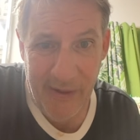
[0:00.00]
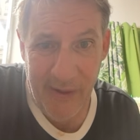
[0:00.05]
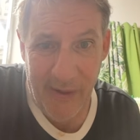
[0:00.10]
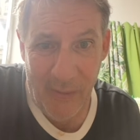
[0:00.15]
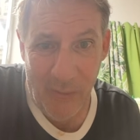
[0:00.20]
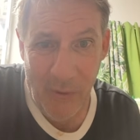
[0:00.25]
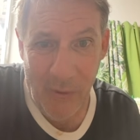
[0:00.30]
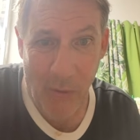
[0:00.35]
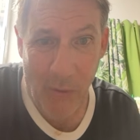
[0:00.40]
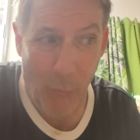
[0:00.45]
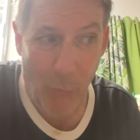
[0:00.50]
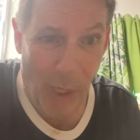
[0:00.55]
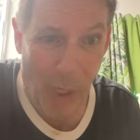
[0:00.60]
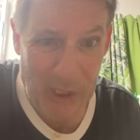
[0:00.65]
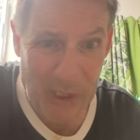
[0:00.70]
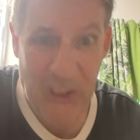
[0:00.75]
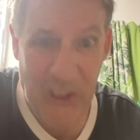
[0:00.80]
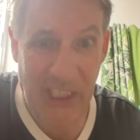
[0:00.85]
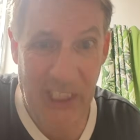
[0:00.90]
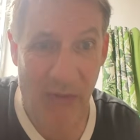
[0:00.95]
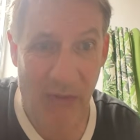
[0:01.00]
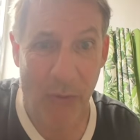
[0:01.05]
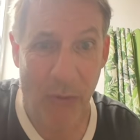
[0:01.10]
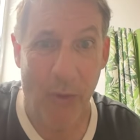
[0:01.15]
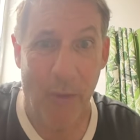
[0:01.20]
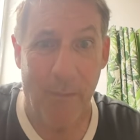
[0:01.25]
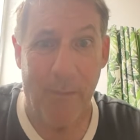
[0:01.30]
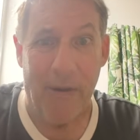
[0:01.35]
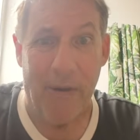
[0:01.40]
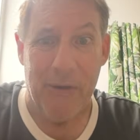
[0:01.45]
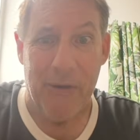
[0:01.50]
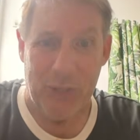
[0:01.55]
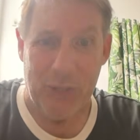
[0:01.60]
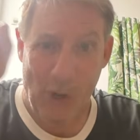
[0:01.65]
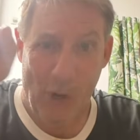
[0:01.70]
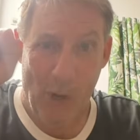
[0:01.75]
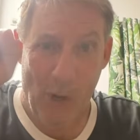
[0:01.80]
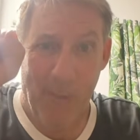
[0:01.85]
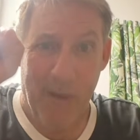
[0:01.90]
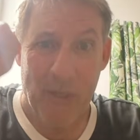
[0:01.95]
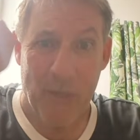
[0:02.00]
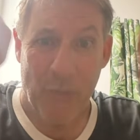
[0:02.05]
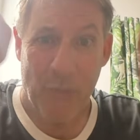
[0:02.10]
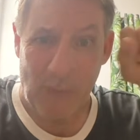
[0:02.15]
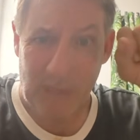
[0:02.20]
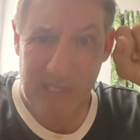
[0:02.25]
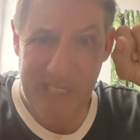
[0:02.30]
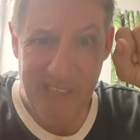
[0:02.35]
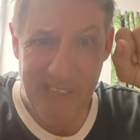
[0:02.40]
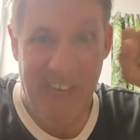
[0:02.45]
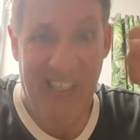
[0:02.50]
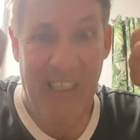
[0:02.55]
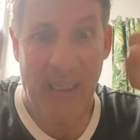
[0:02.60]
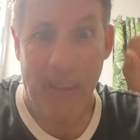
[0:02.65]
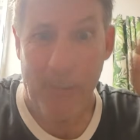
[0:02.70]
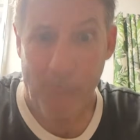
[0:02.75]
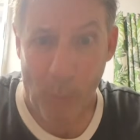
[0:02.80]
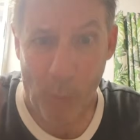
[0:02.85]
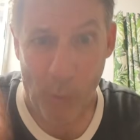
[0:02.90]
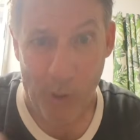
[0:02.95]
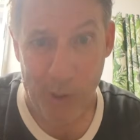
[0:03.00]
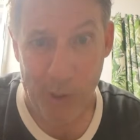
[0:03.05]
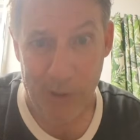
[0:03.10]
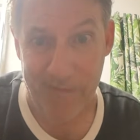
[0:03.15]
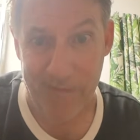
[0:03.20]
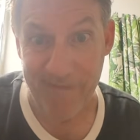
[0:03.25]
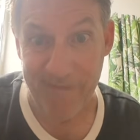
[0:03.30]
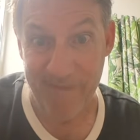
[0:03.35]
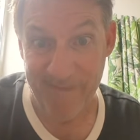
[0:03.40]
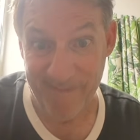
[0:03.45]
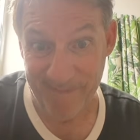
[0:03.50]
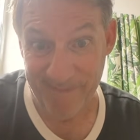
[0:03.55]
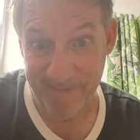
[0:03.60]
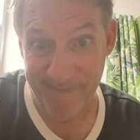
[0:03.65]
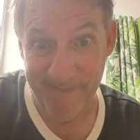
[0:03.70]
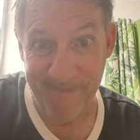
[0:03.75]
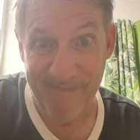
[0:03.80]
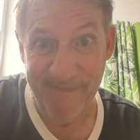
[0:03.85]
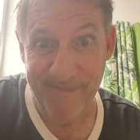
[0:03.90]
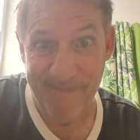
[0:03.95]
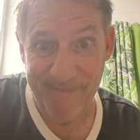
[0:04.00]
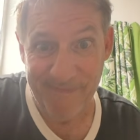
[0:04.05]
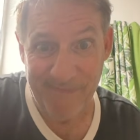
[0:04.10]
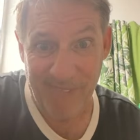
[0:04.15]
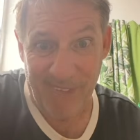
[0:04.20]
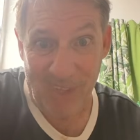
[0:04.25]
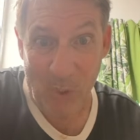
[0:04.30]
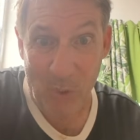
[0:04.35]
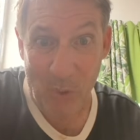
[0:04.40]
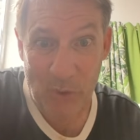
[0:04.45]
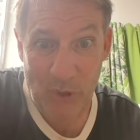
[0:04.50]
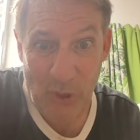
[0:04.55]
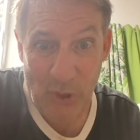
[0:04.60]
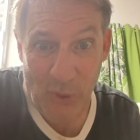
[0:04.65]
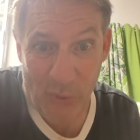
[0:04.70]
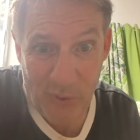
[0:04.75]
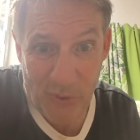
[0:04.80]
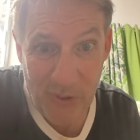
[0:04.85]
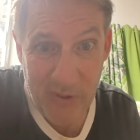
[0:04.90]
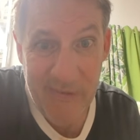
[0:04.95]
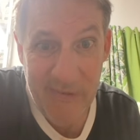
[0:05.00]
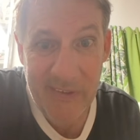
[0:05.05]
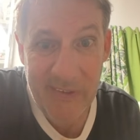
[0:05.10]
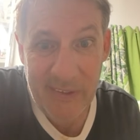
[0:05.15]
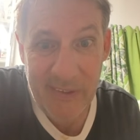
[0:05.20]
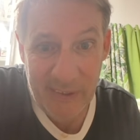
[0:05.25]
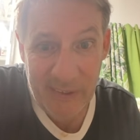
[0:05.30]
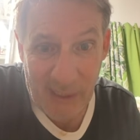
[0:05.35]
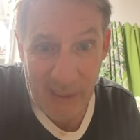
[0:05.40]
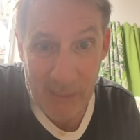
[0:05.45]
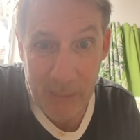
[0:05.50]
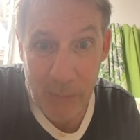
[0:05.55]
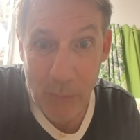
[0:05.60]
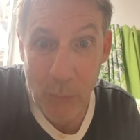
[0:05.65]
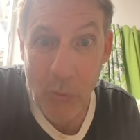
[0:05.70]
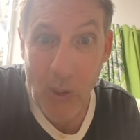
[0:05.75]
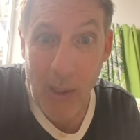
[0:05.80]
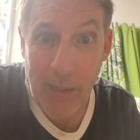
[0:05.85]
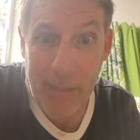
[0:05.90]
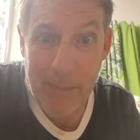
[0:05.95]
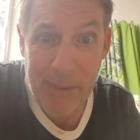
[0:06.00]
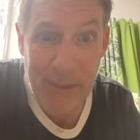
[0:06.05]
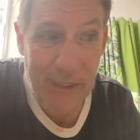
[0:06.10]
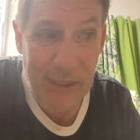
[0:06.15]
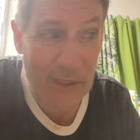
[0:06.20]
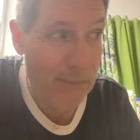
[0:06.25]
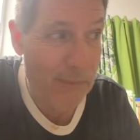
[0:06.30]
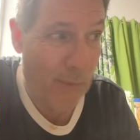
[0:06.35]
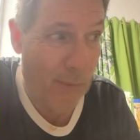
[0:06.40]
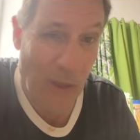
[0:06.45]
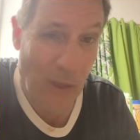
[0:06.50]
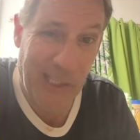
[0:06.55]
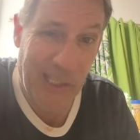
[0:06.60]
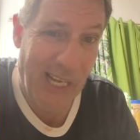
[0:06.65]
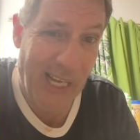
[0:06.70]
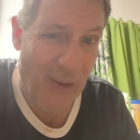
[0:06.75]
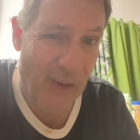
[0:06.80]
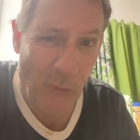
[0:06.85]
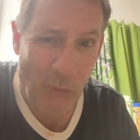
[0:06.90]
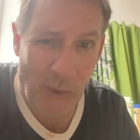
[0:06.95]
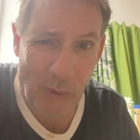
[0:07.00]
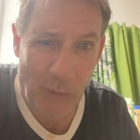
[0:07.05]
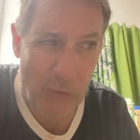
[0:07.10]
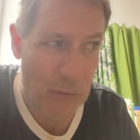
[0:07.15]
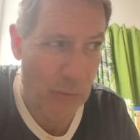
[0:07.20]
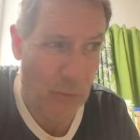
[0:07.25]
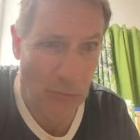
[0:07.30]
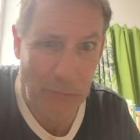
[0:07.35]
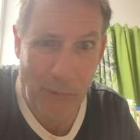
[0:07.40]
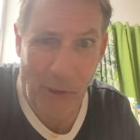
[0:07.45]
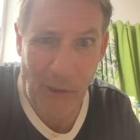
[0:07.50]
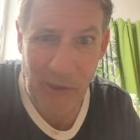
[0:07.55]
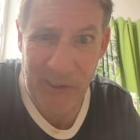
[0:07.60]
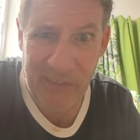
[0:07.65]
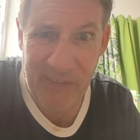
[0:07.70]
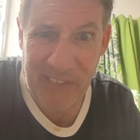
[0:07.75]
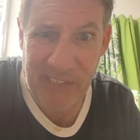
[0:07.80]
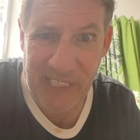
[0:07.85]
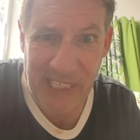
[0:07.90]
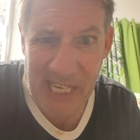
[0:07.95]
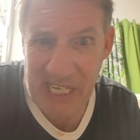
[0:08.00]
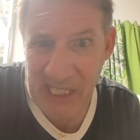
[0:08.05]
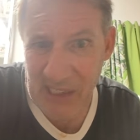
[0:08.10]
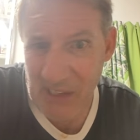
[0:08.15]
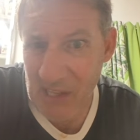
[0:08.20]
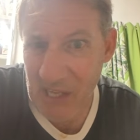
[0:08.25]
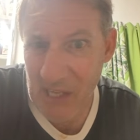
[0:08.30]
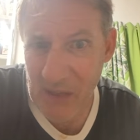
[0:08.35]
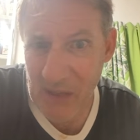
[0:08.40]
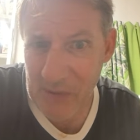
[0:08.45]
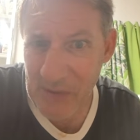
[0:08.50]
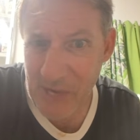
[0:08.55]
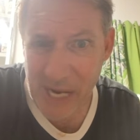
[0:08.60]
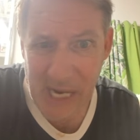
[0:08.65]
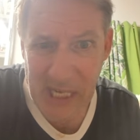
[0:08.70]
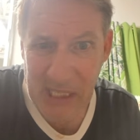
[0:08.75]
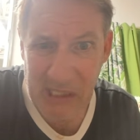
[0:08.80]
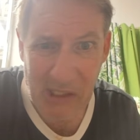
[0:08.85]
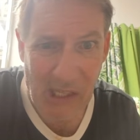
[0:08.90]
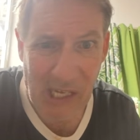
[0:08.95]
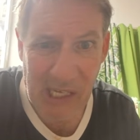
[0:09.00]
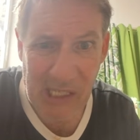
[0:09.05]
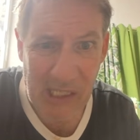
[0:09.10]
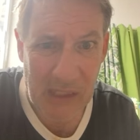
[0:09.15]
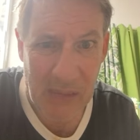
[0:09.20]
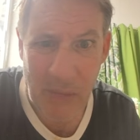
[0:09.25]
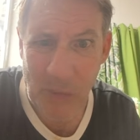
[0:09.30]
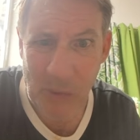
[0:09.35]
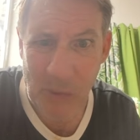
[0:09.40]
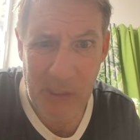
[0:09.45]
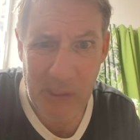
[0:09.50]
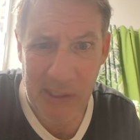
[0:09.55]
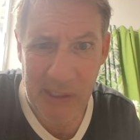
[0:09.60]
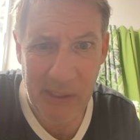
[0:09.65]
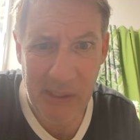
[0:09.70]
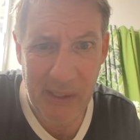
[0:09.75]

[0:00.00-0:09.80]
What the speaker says: We were watching it through the periscope as we're leaving the port. No joke. It blew up. Probably, I don't know what it was. We were probably leaving at 8 o'clock or 9 o'clock in the morning.